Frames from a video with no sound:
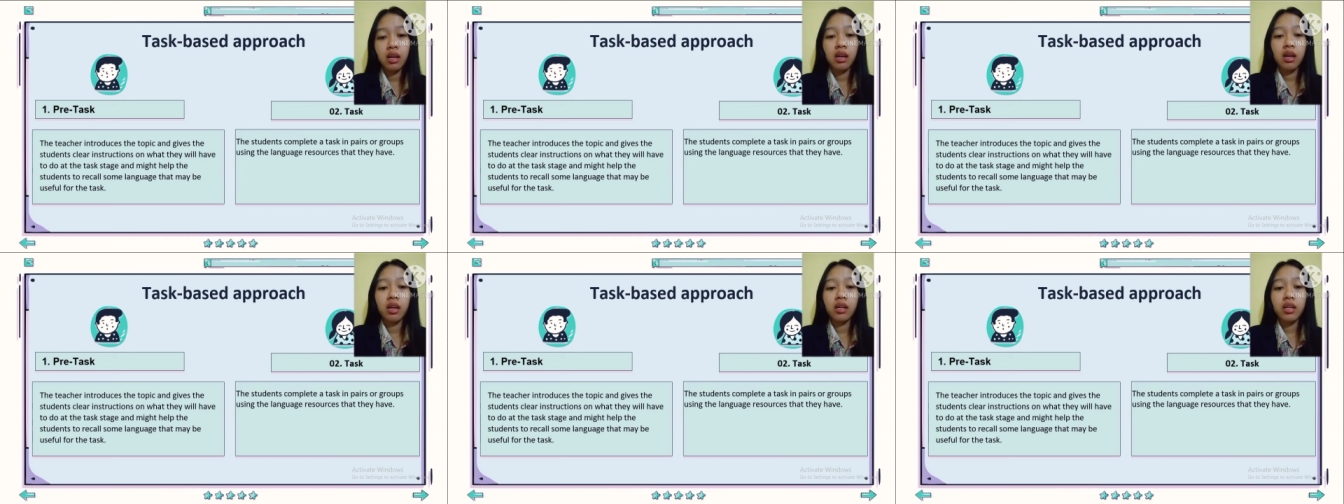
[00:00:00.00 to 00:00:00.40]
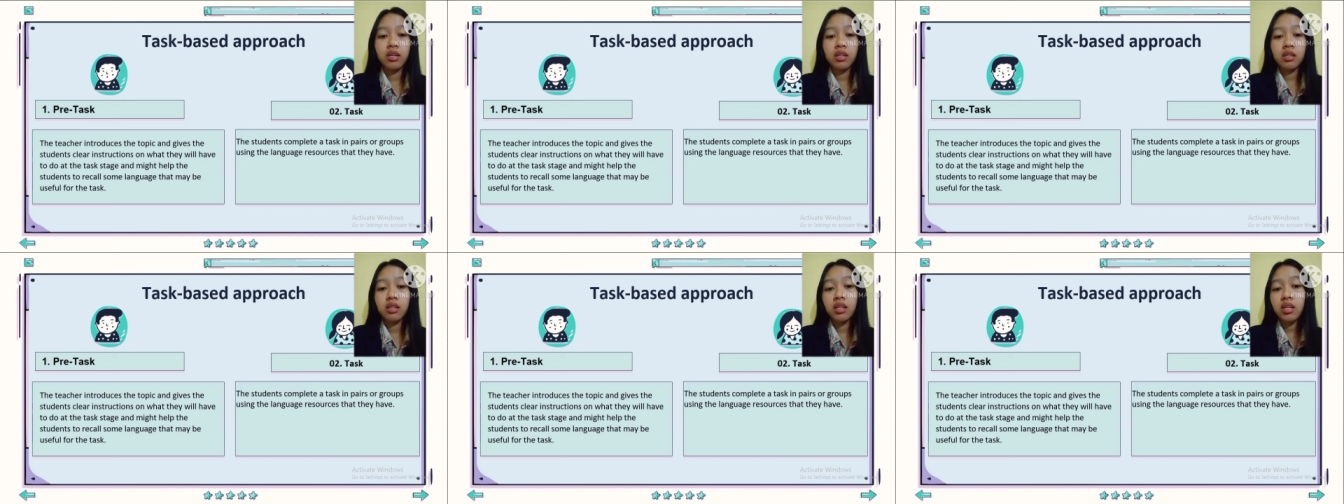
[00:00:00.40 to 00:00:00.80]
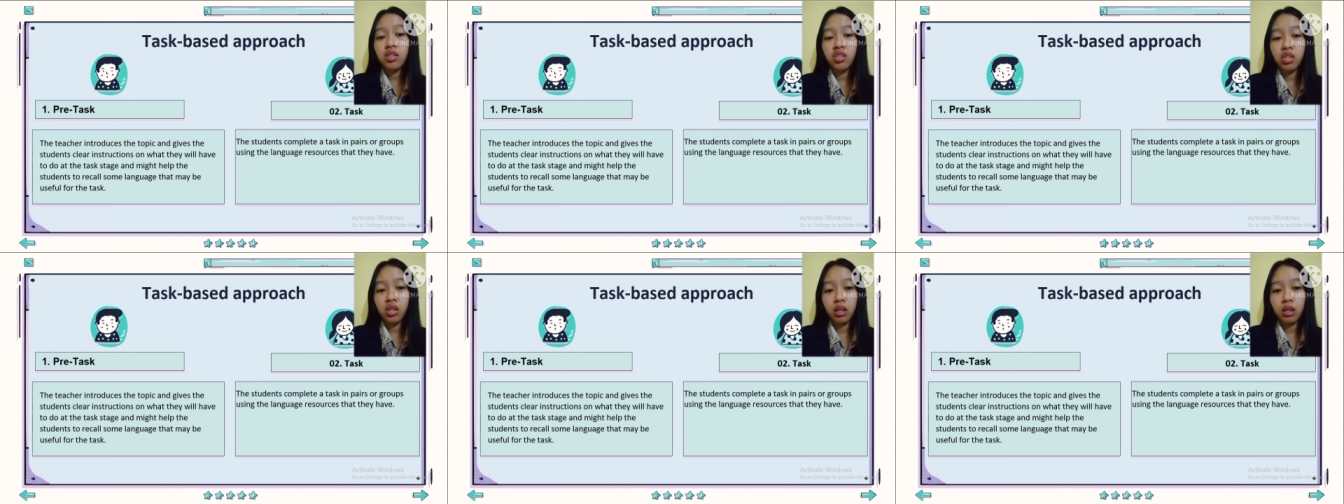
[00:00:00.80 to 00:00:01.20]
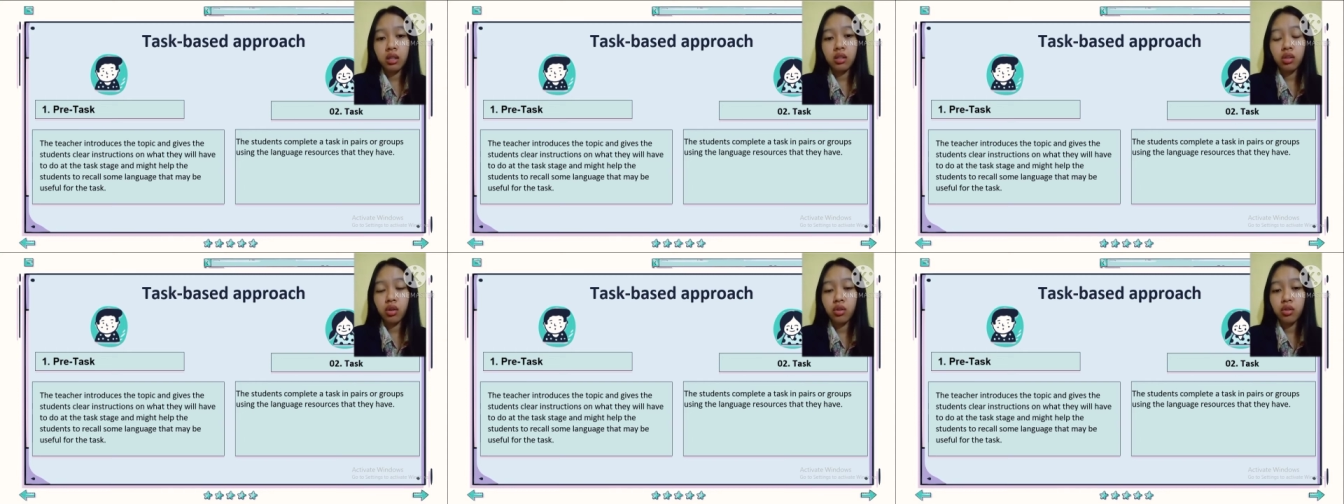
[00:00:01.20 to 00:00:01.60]
This teacher
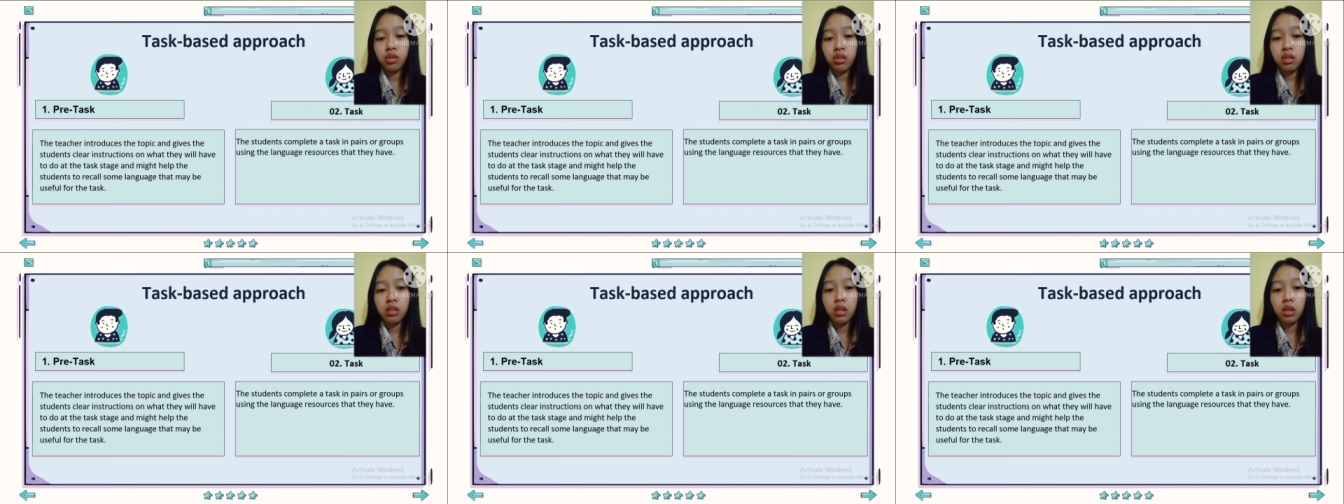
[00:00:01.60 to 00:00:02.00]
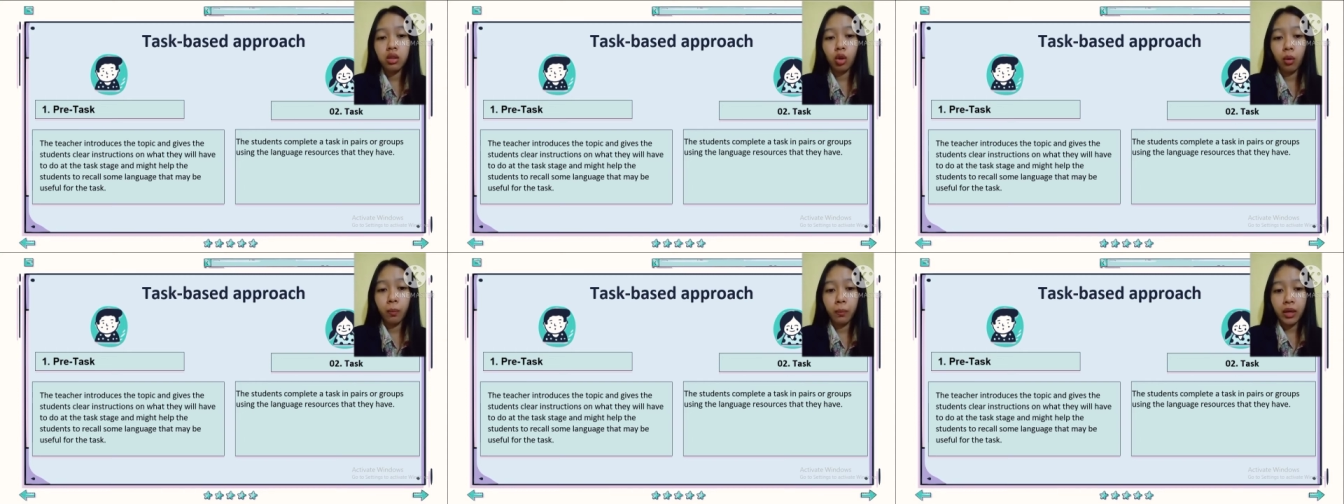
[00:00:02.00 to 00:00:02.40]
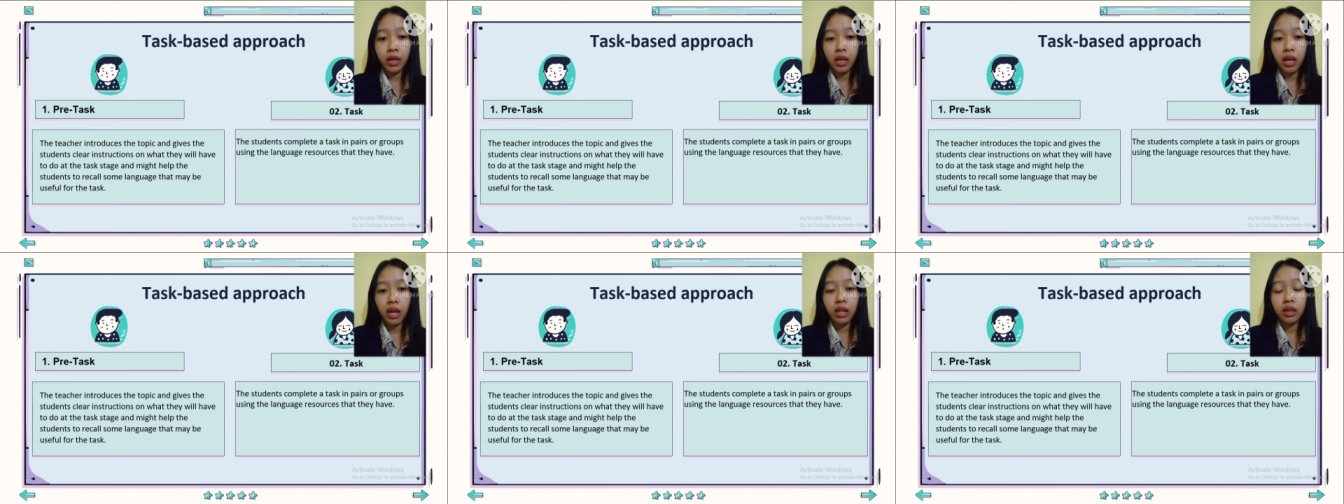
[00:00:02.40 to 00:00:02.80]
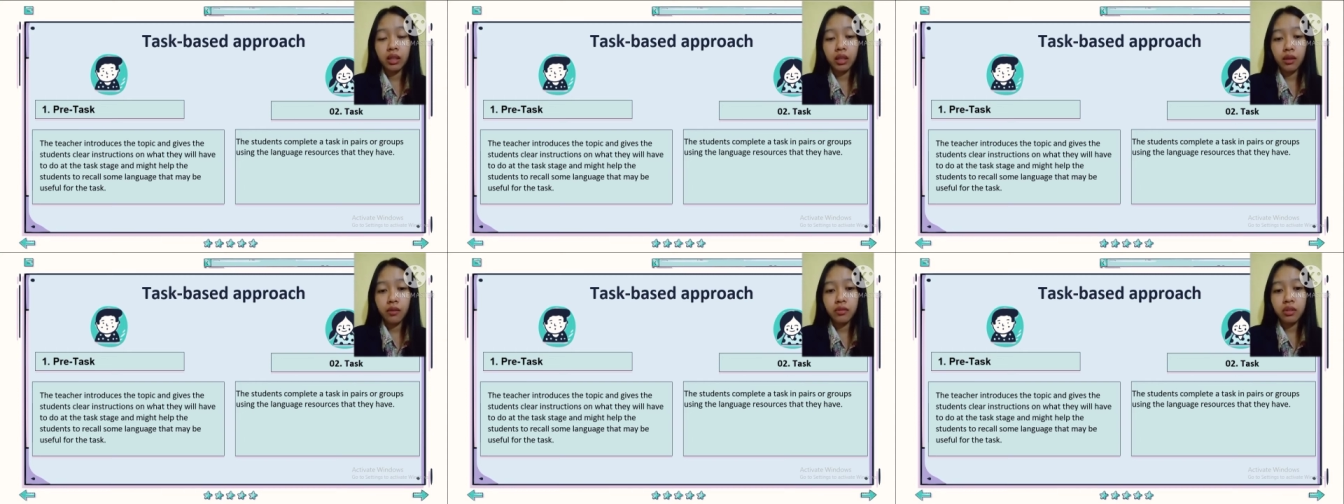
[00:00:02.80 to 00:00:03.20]
introduces the topic and
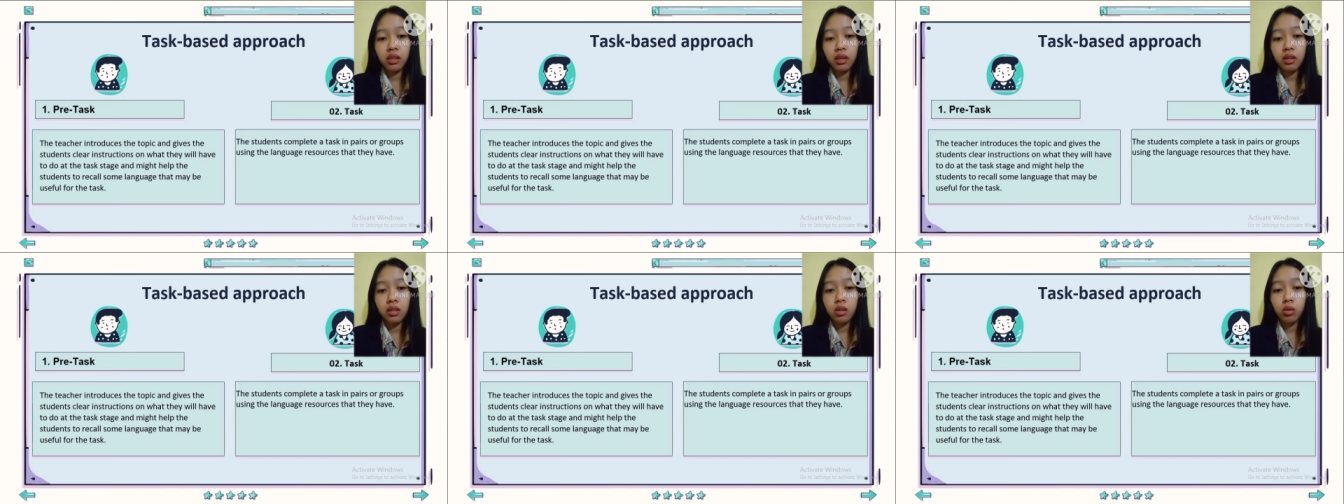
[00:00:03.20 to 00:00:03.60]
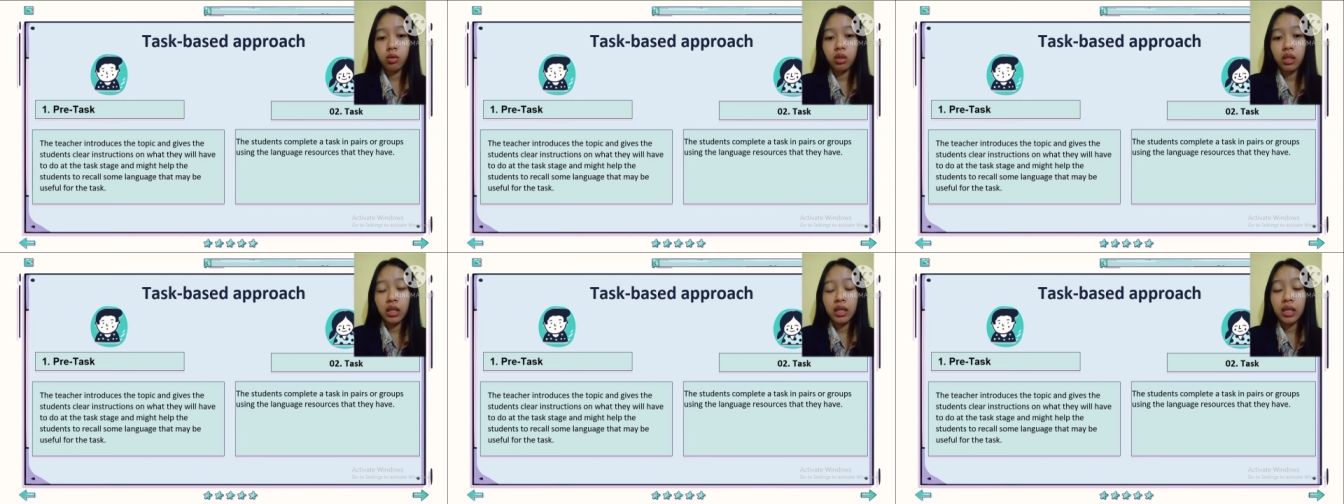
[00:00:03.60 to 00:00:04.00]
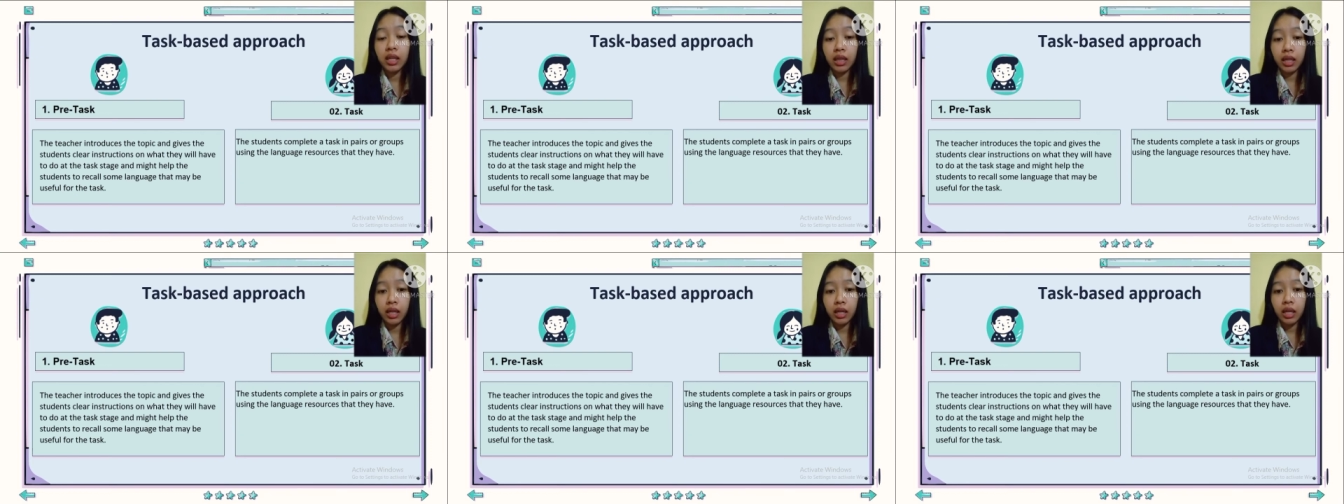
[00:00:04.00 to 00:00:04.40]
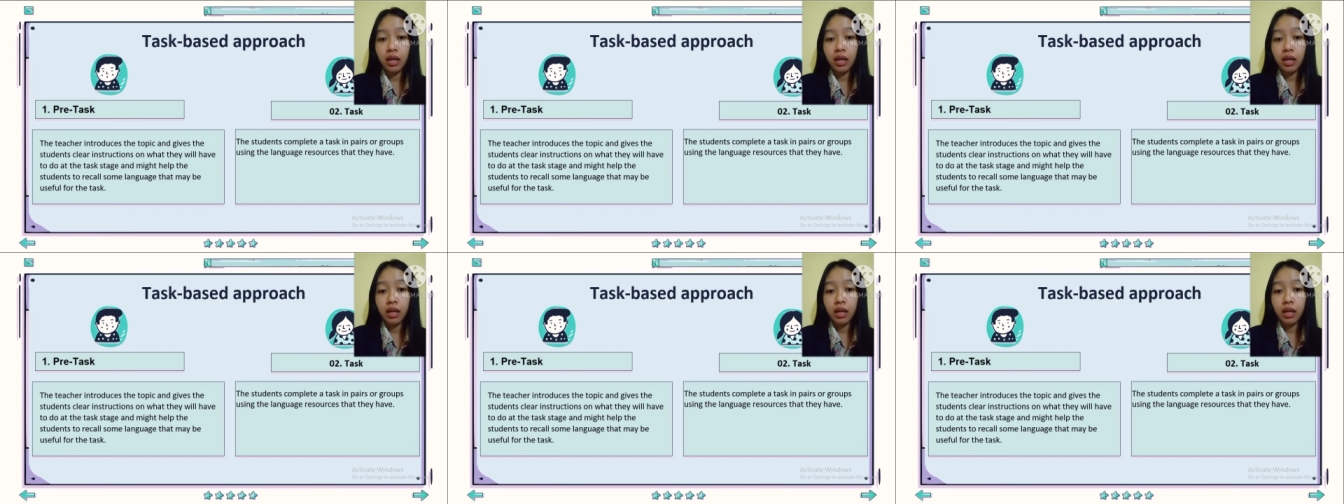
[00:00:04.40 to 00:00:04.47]
gives the student clear